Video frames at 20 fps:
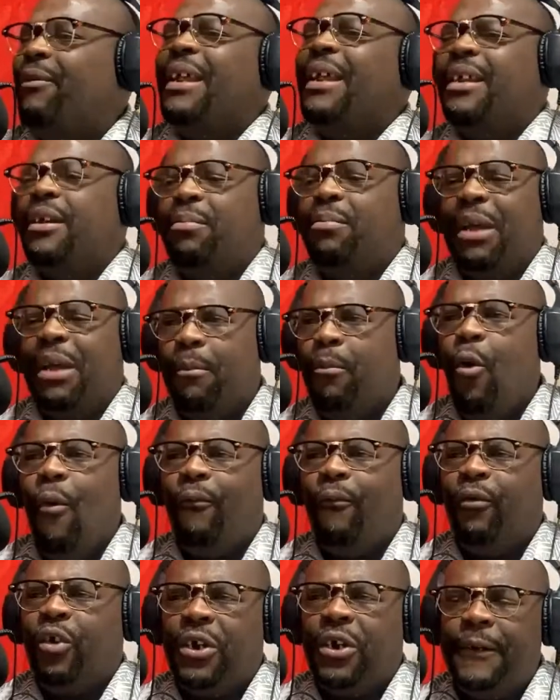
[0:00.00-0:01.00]
Let it be
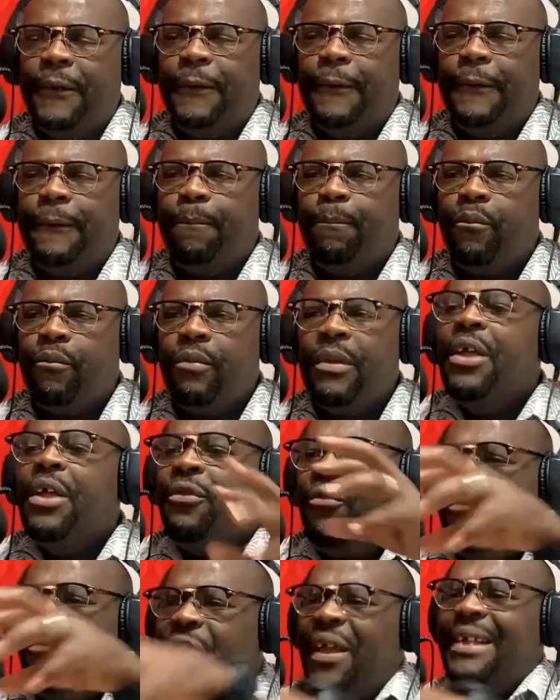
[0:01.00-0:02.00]
removed.
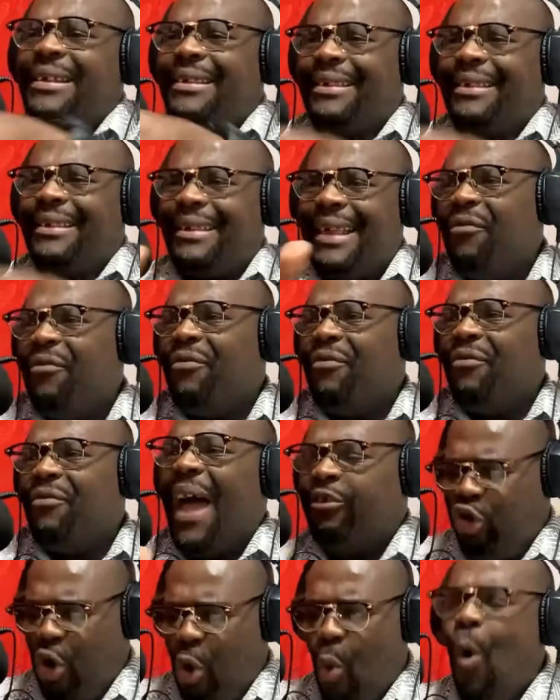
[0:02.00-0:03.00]
This and that,
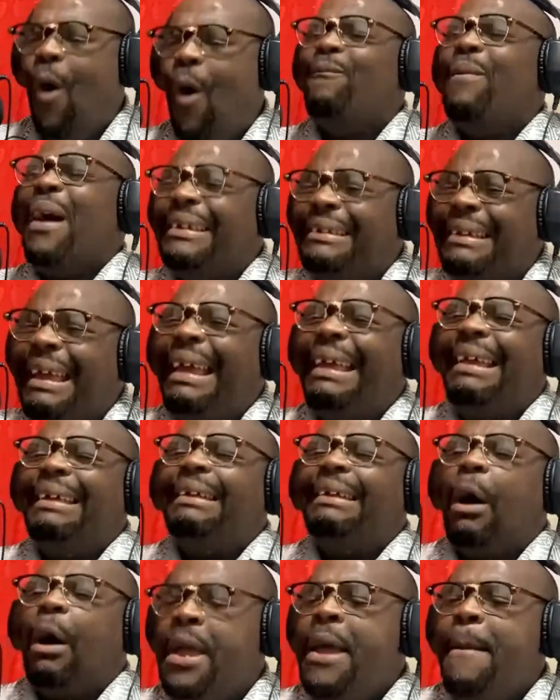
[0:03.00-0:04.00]
Jehovah, take it
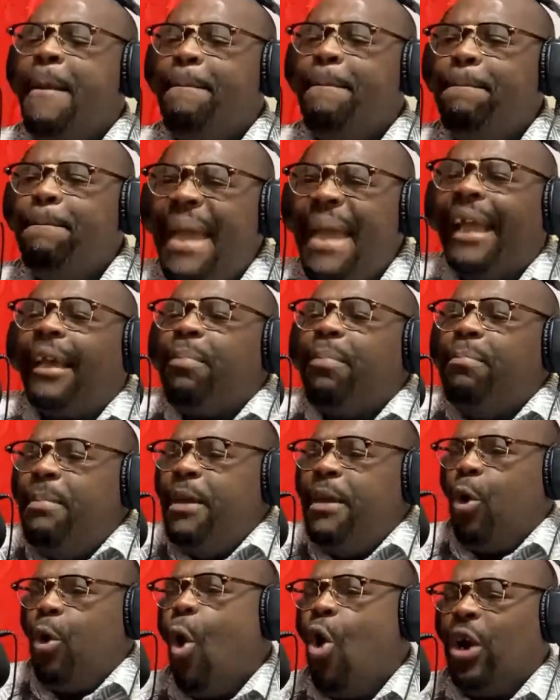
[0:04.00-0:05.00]
away. Make me
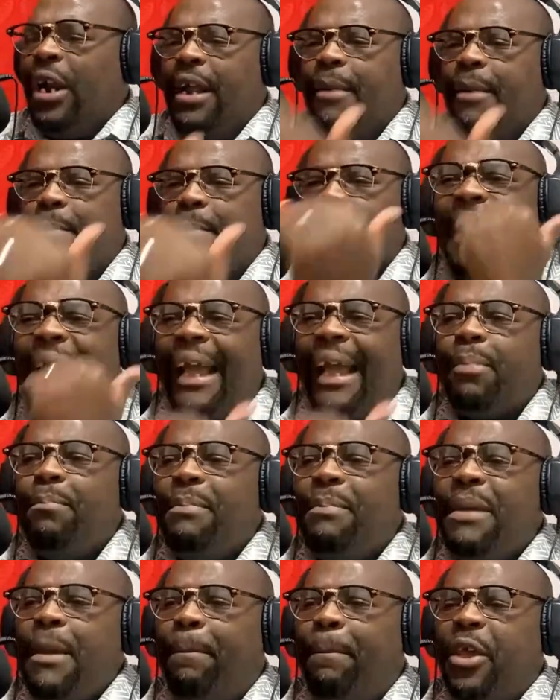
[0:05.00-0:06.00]
holy. Make
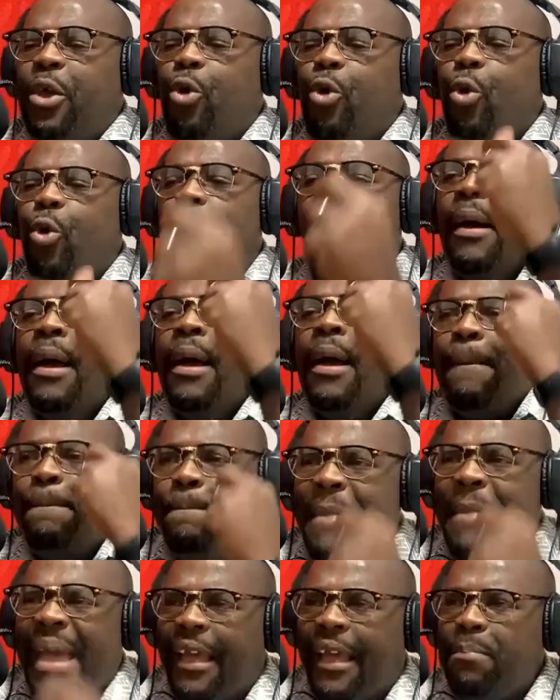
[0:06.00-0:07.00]
me pure.
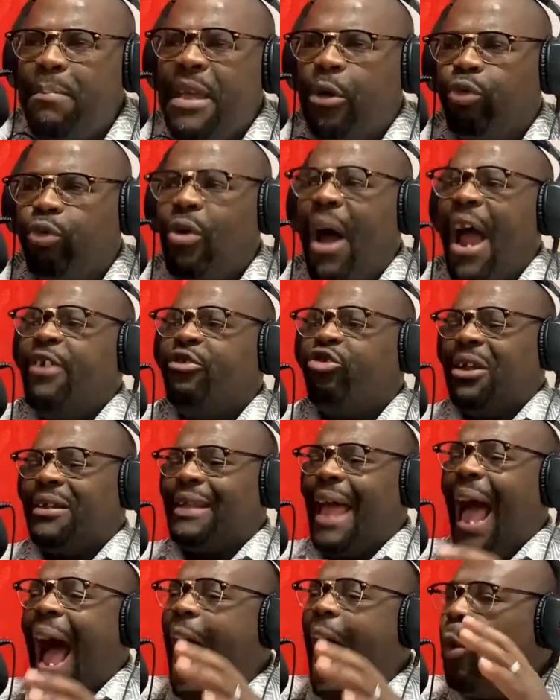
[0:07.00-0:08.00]
Make me
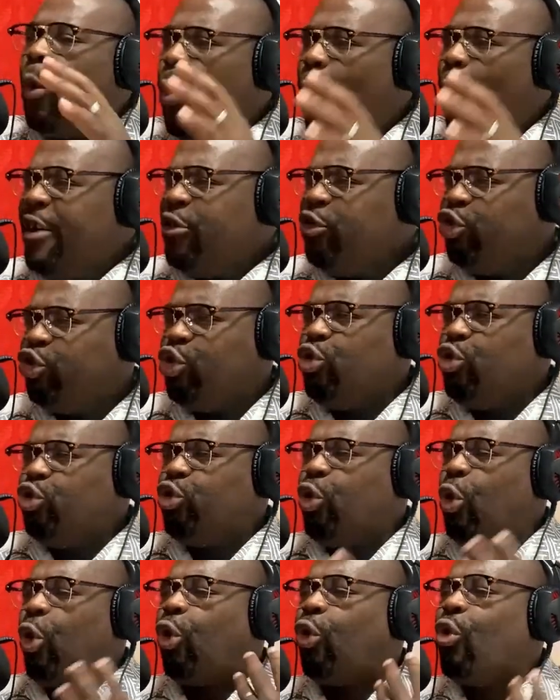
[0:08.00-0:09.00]
righteous. I want you
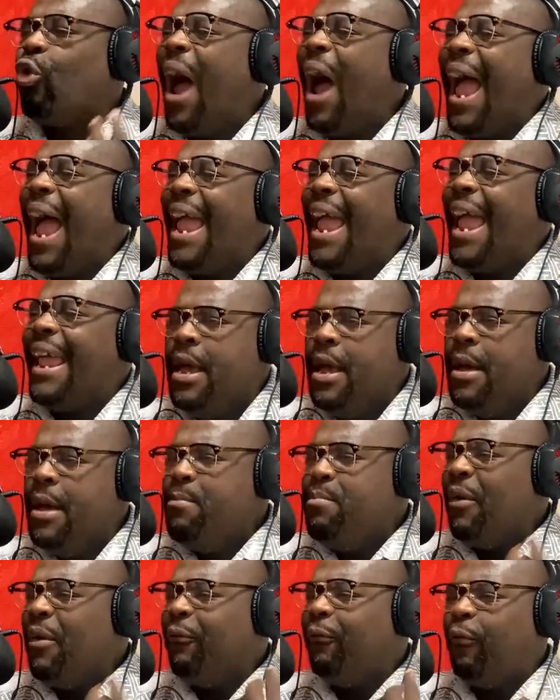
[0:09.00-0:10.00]
to cry
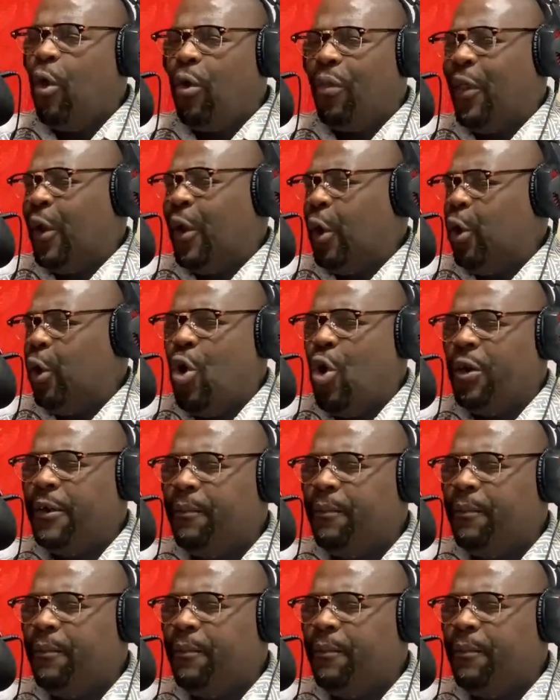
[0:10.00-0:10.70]
before the Lord.